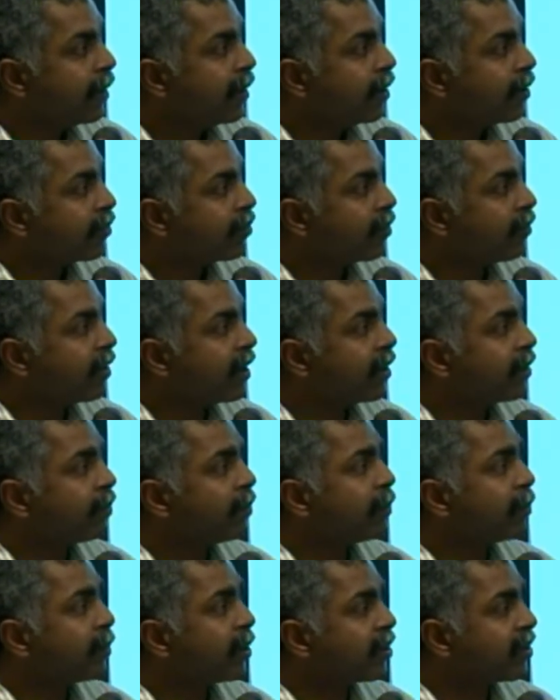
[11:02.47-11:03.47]
So where
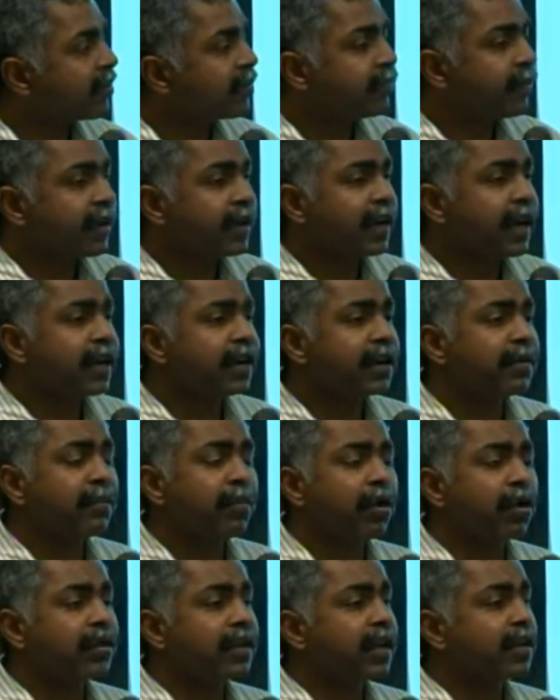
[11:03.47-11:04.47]
protests were held in
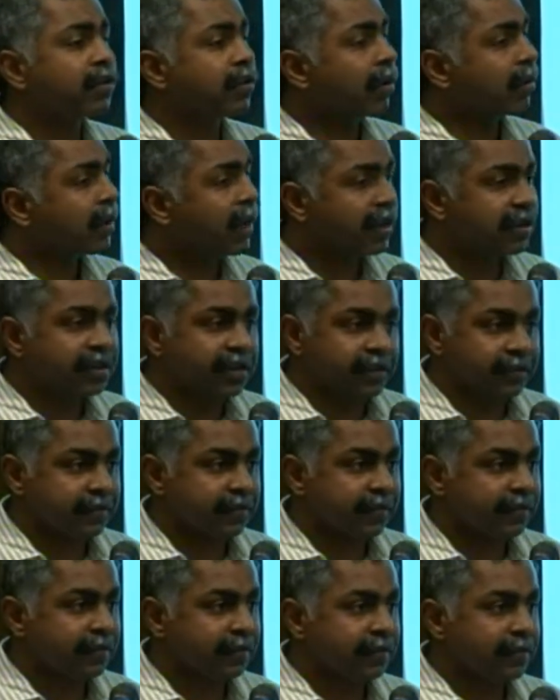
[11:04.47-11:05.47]
more than 12
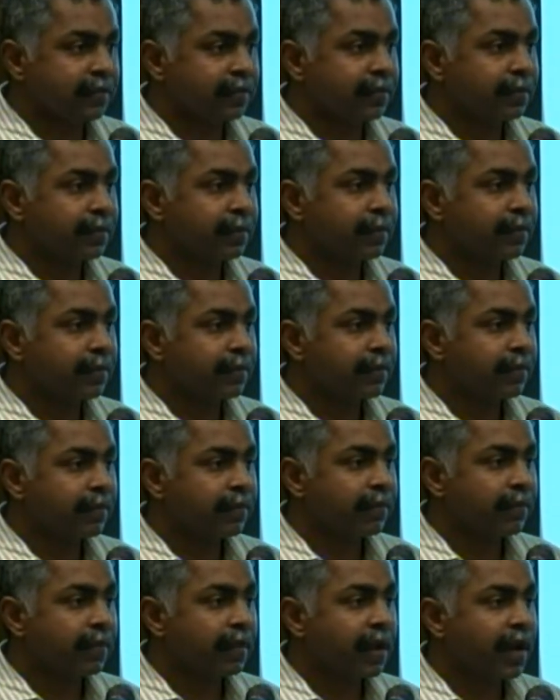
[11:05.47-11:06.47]
countries,
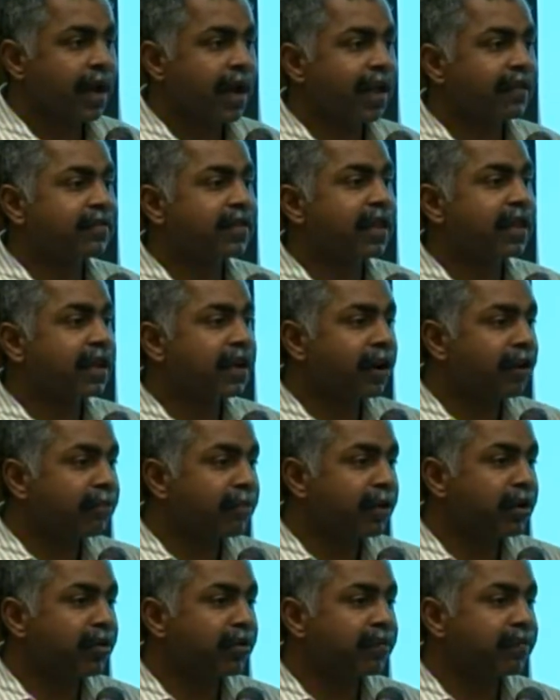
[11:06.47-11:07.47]
asking
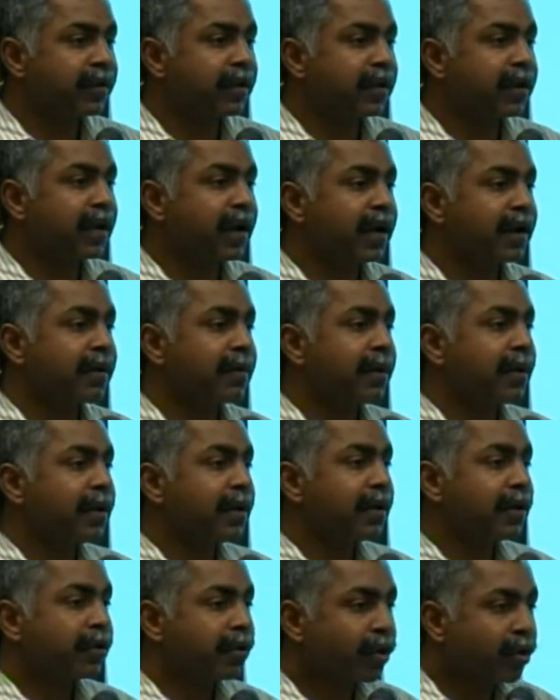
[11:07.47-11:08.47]
government of India
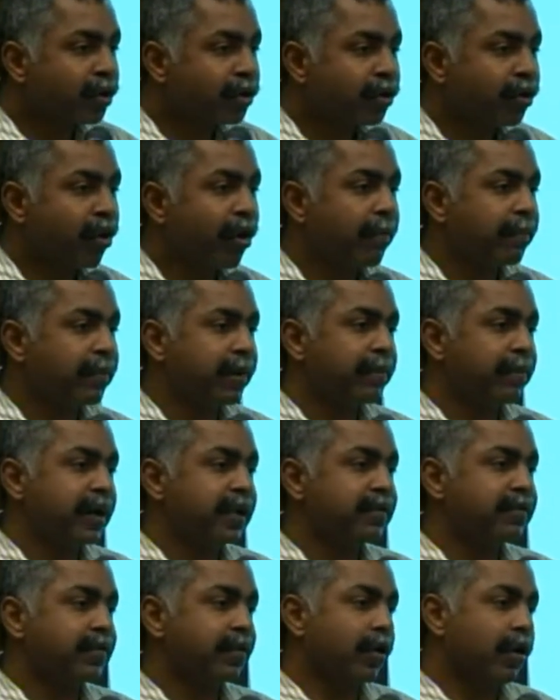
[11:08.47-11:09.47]
not to
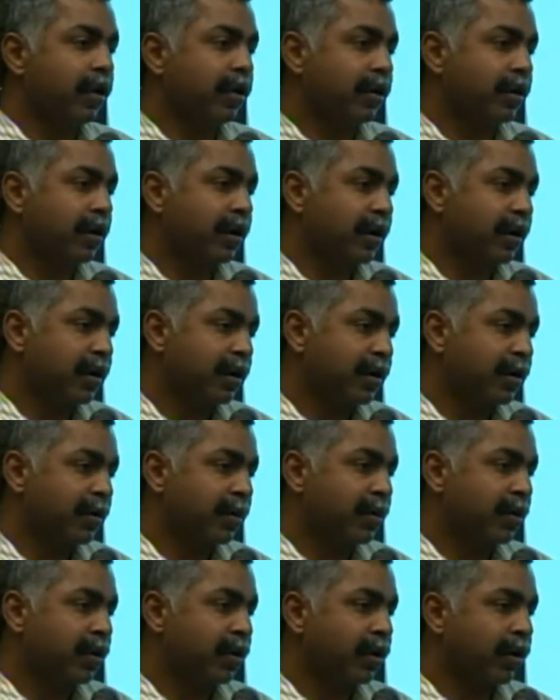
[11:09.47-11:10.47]
compromise on, uh,
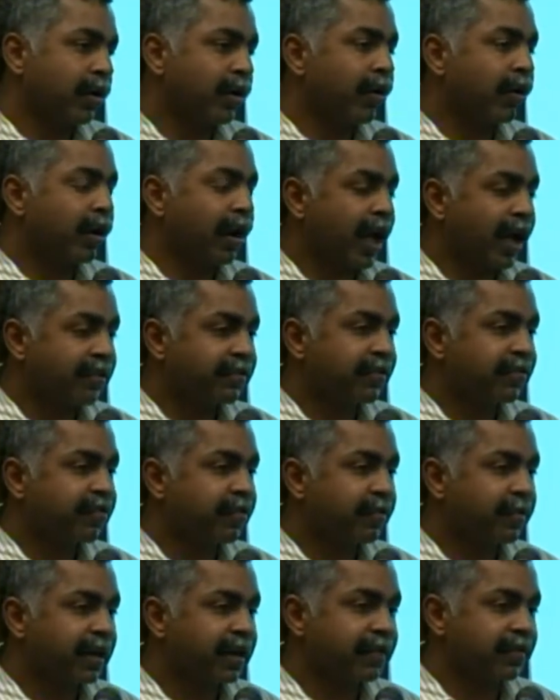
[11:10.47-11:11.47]
on, on access
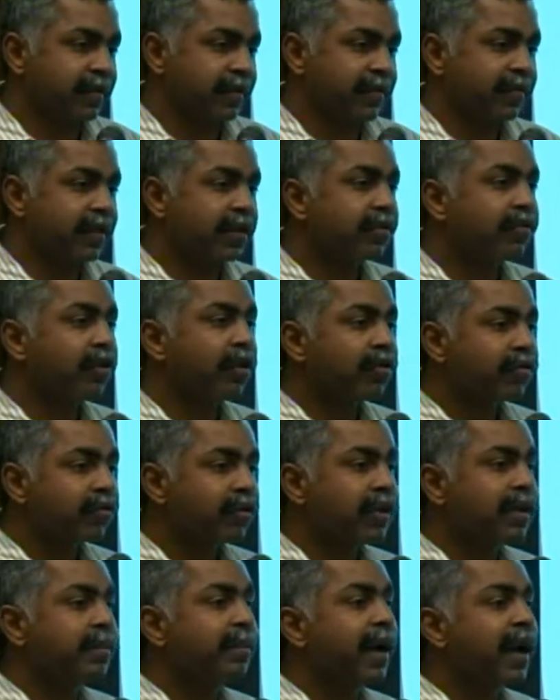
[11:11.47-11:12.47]
to medicines. It also
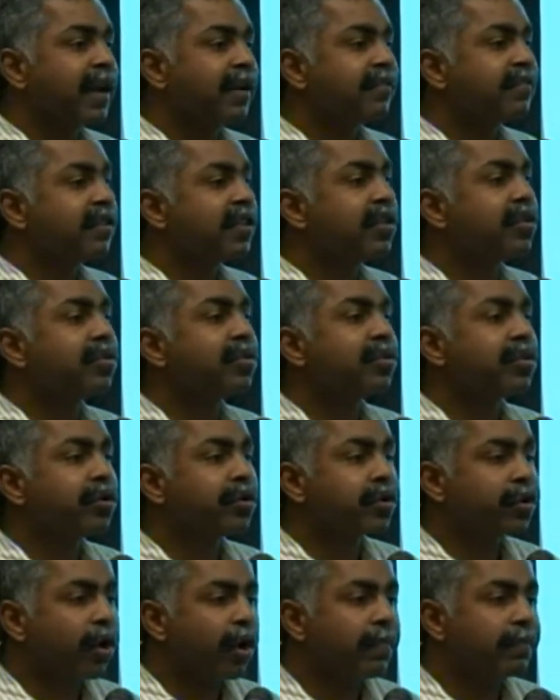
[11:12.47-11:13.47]
demands EU to
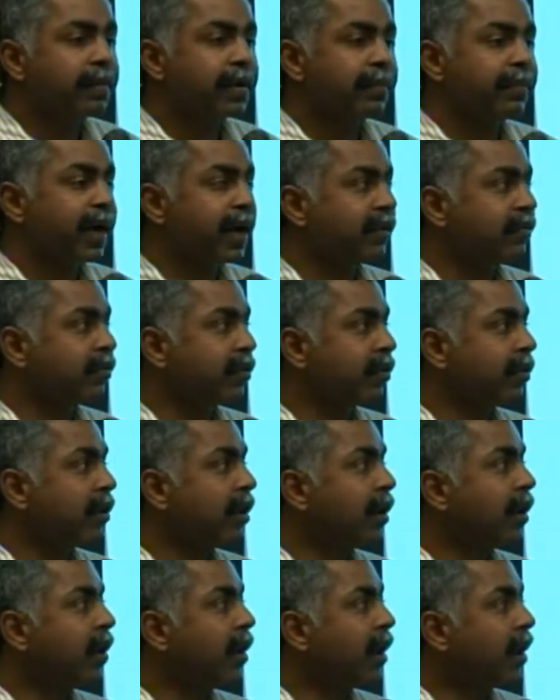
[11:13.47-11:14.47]
drop demands on
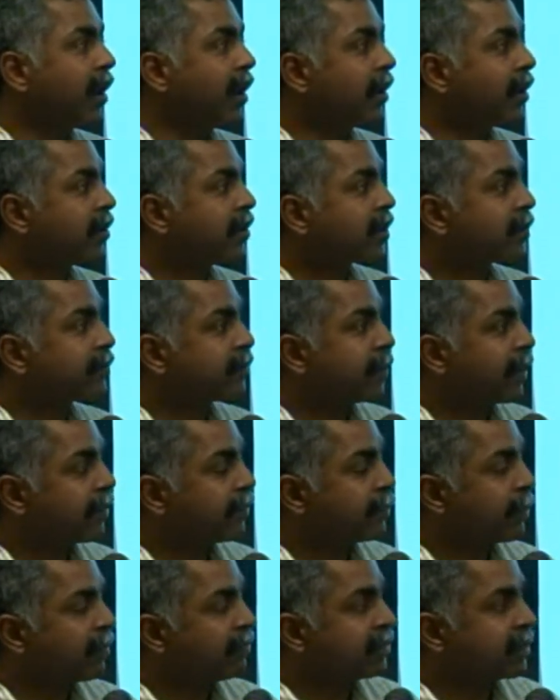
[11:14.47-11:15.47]
uh, TRIPS
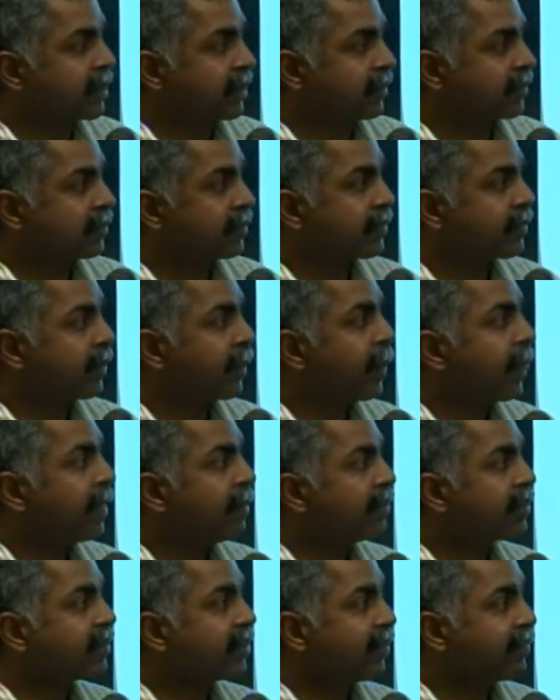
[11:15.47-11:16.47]
plus provisions,
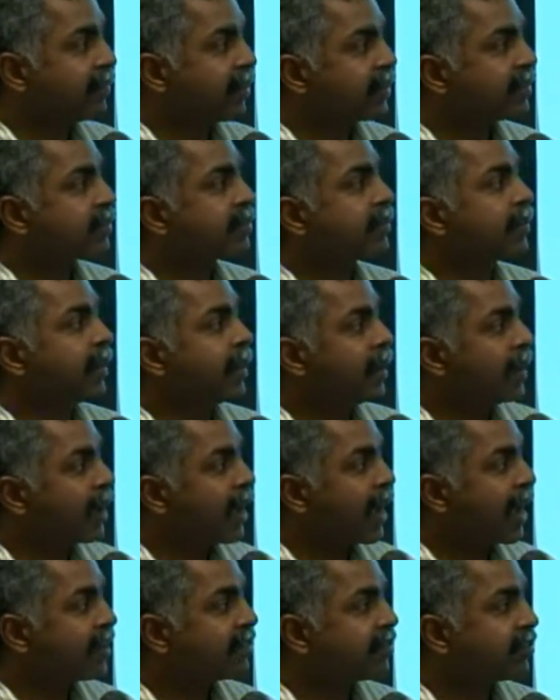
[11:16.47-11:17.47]
which affects uh,
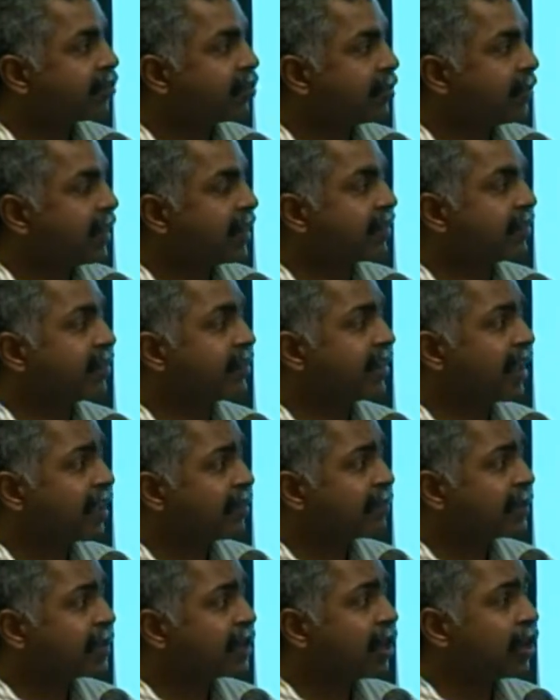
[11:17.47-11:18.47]
access to medicine,
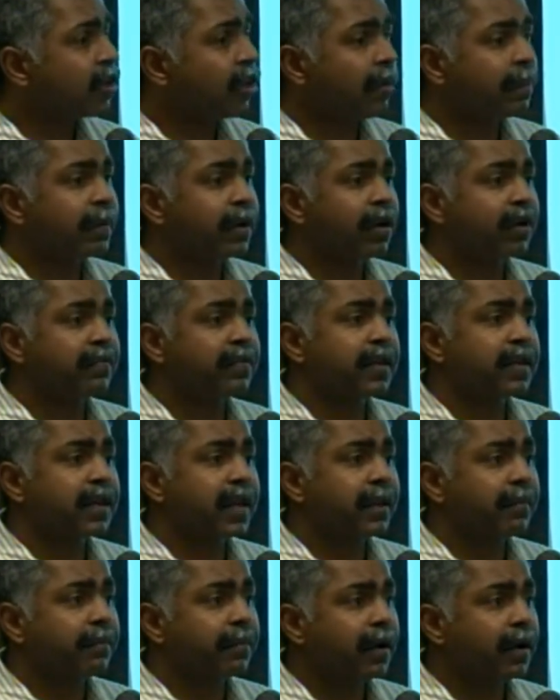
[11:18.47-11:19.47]
especially dropping of the
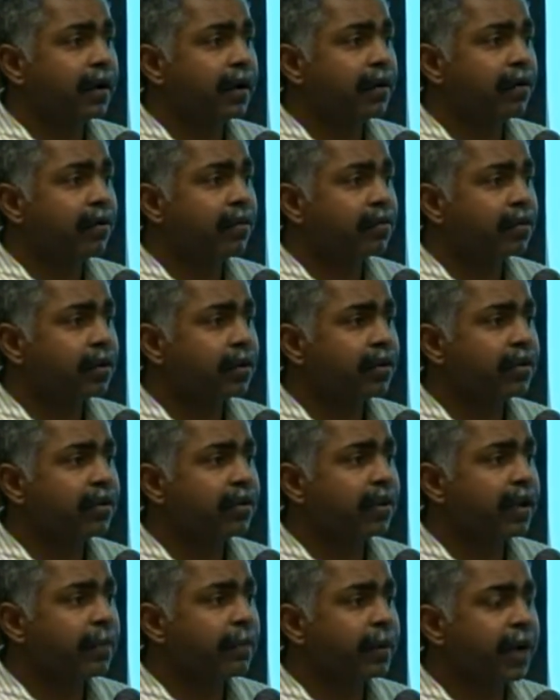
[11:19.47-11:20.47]
term,
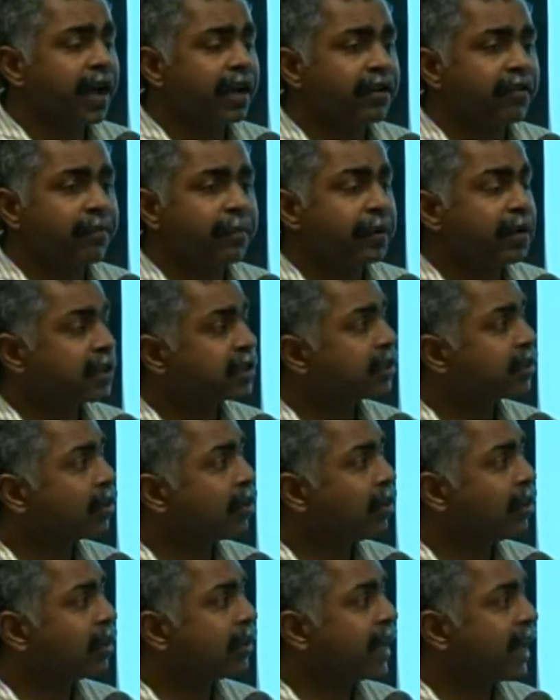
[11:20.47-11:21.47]
a kind of protection
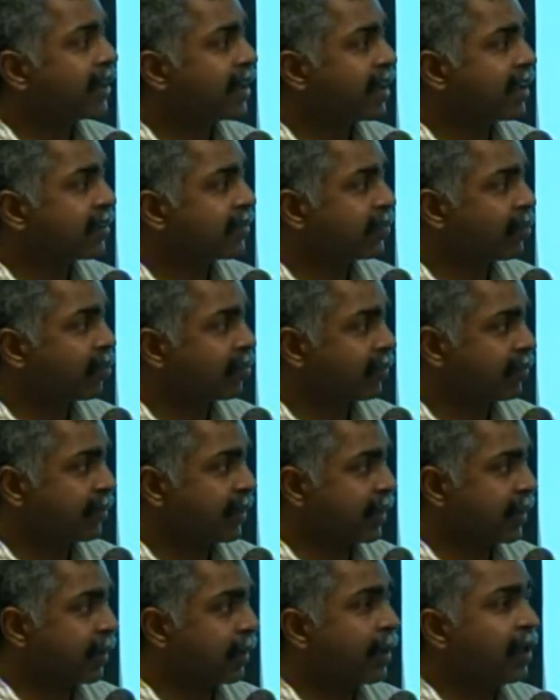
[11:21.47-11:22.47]
called data
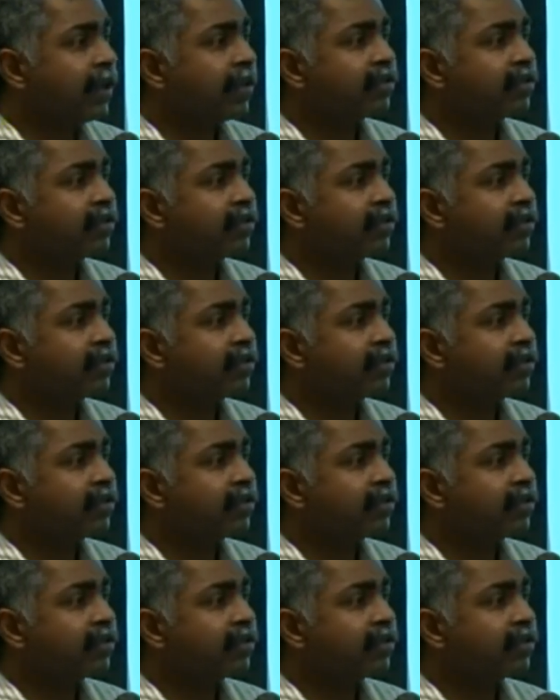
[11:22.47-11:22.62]
exclusivity.